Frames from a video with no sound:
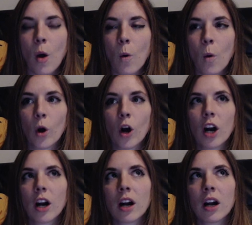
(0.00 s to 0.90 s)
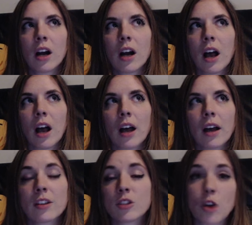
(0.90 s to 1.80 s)
Or
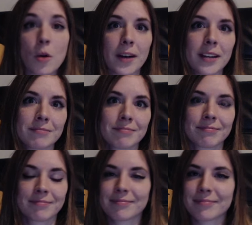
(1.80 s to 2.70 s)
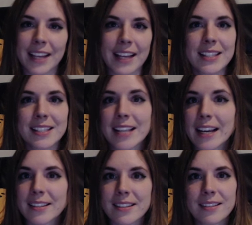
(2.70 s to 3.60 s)
Soma, like
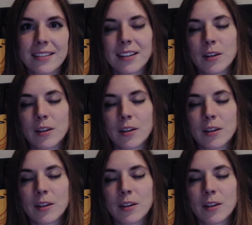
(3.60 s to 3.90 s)
6.